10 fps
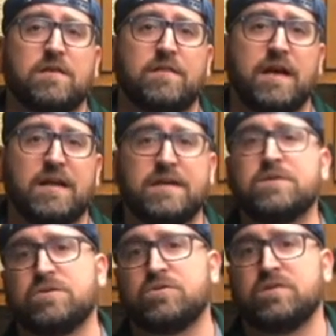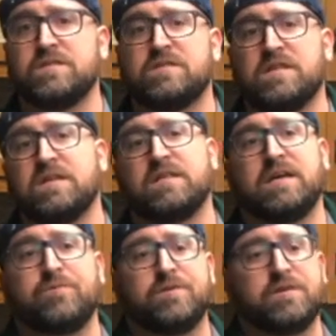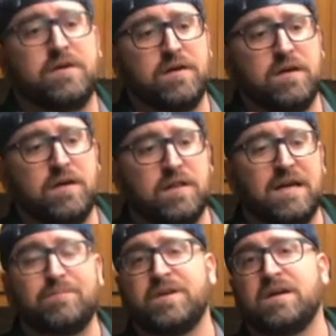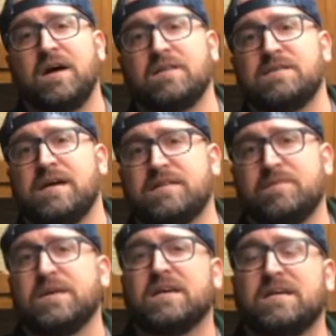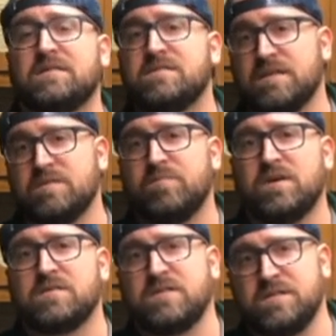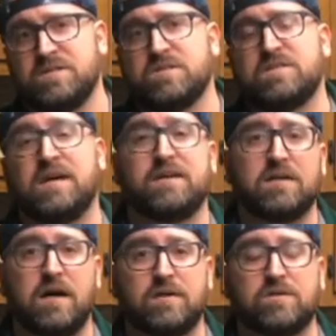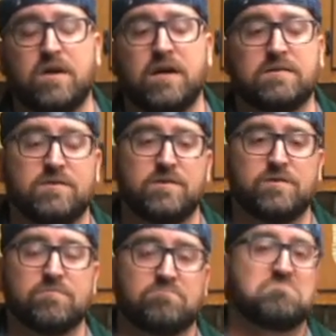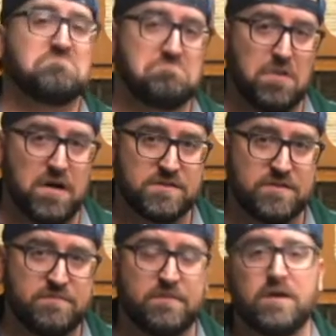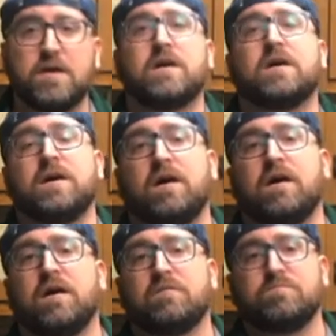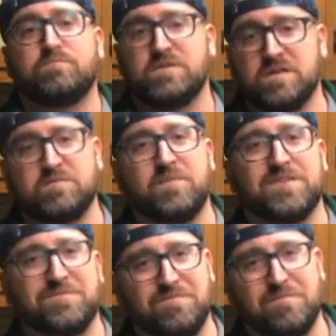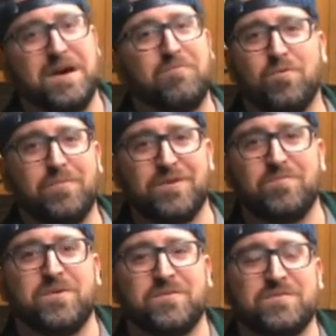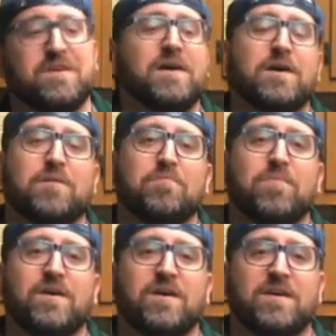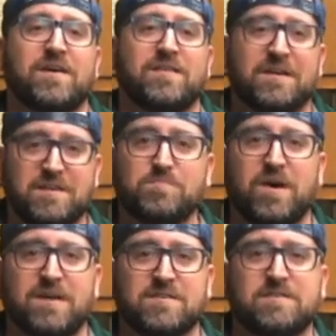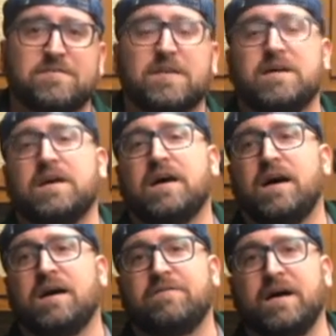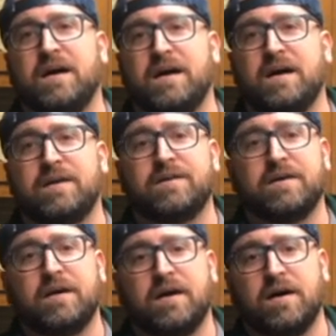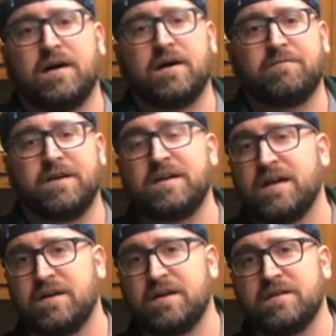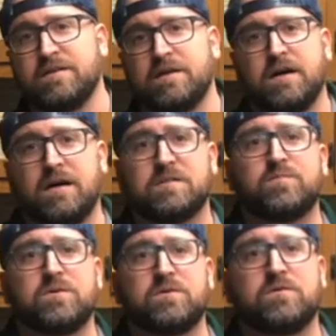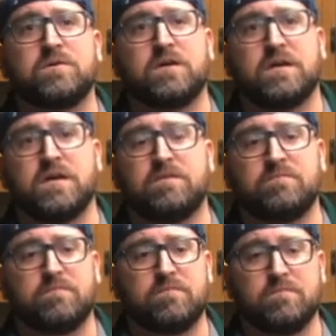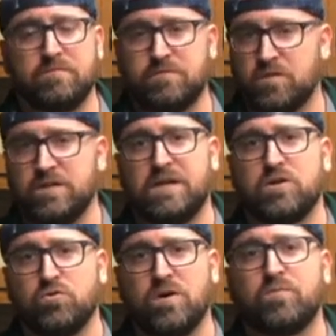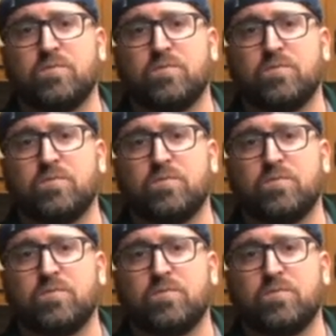that industry said that they would like me to contact again in six months because they just signed a contract. So positive. Uh, six months from now won't pay the bills, but uh, that is positive. I've had uh, a veterinarian hospital uh, friend that I grew up